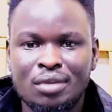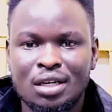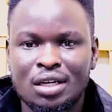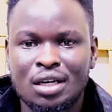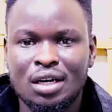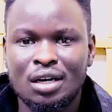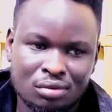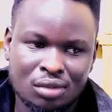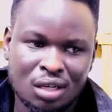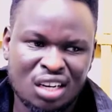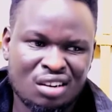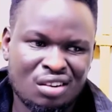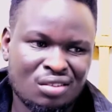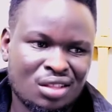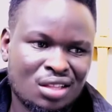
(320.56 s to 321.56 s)
And uh, I
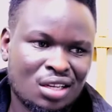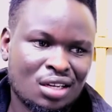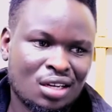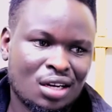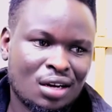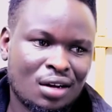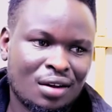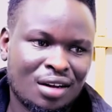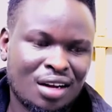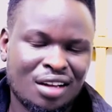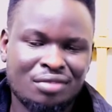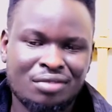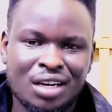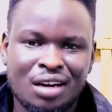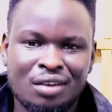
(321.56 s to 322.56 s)
don't think, uh,
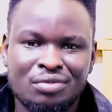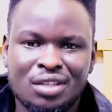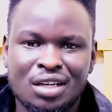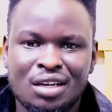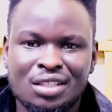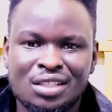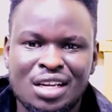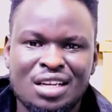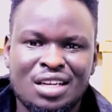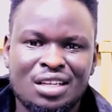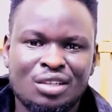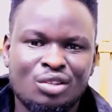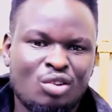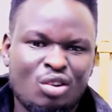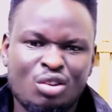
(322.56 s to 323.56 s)
even after
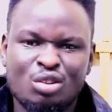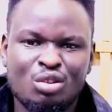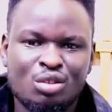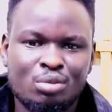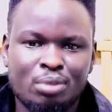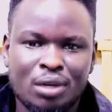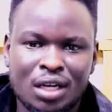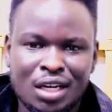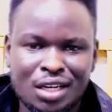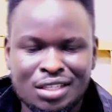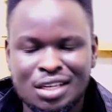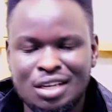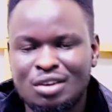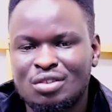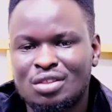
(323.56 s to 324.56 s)
signing all those players,
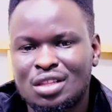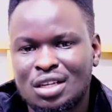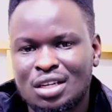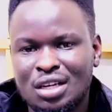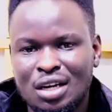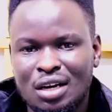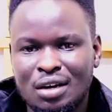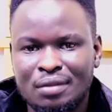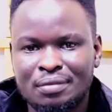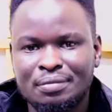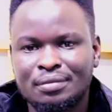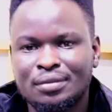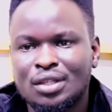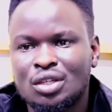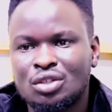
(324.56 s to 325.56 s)
I don't think uh,
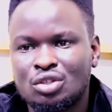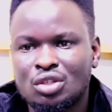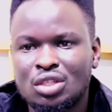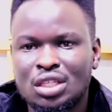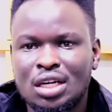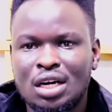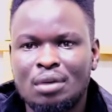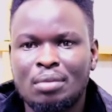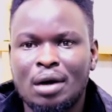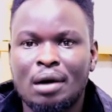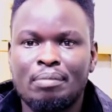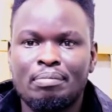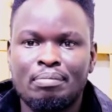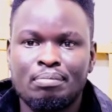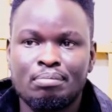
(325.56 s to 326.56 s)
Tottenham are